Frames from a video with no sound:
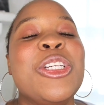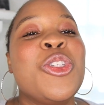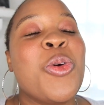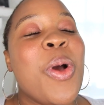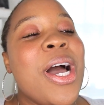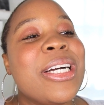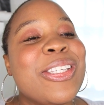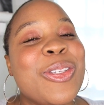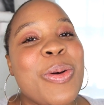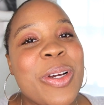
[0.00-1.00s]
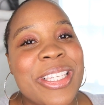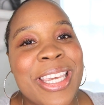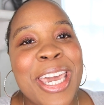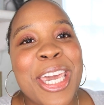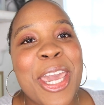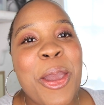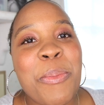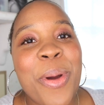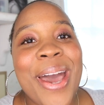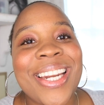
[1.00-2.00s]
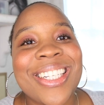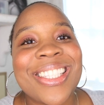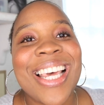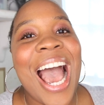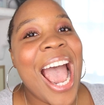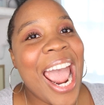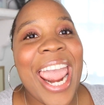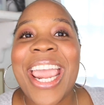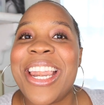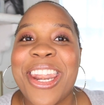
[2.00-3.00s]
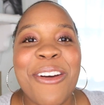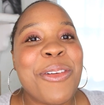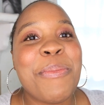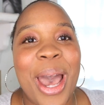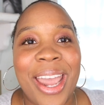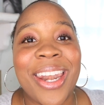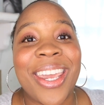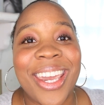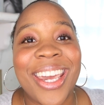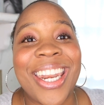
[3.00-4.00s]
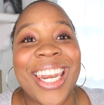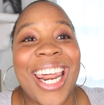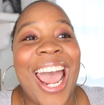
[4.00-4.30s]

drugstore skincare products I ain't never buying again.